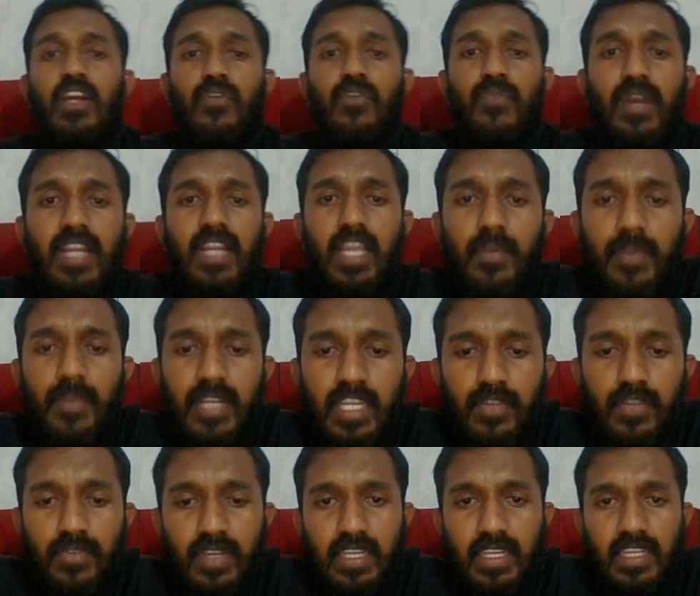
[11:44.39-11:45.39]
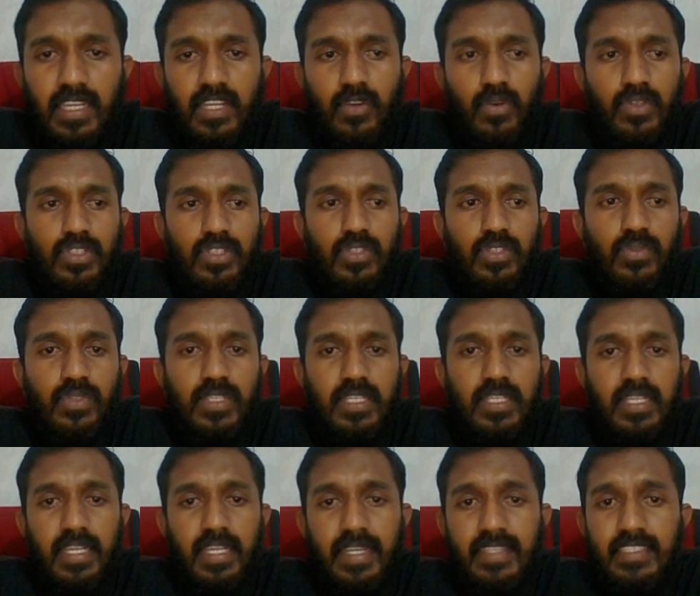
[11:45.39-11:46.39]
What happens if king goes to
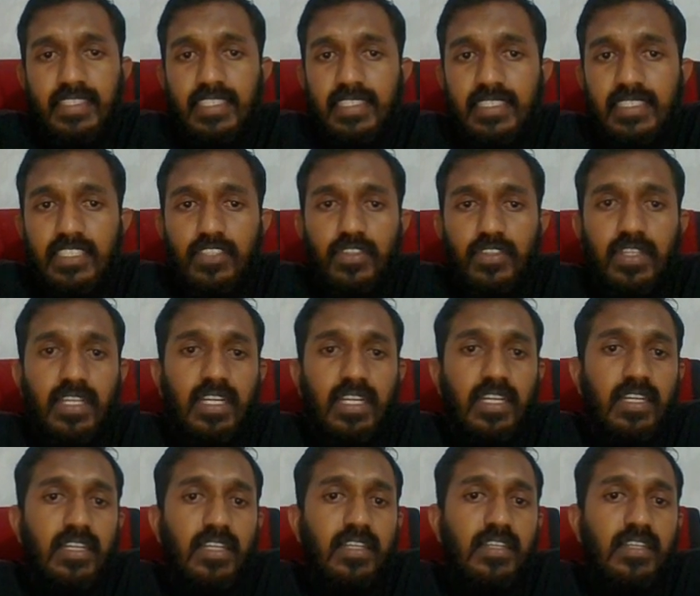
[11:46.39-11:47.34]
the h6 square?